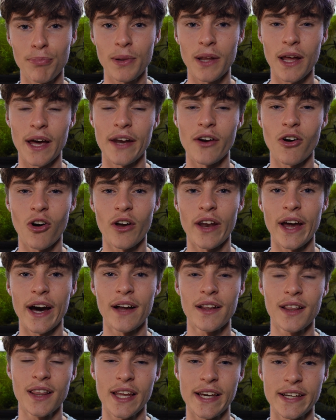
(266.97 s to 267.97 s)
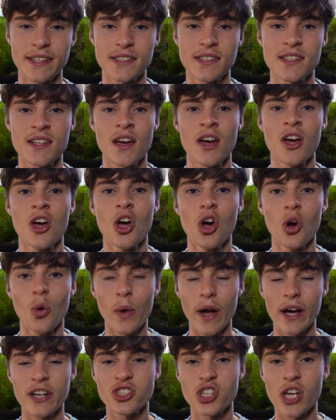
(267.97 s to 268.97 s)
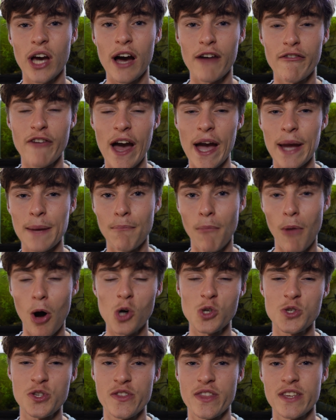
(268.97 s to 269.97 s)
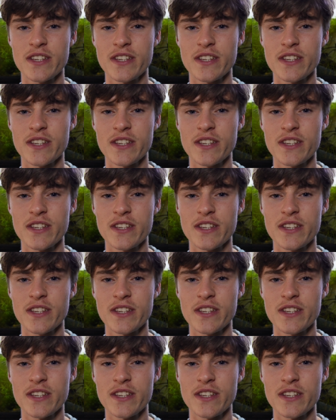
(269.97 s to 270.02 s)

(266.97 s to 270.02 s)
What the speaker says: plant on our list, we actually have a moss.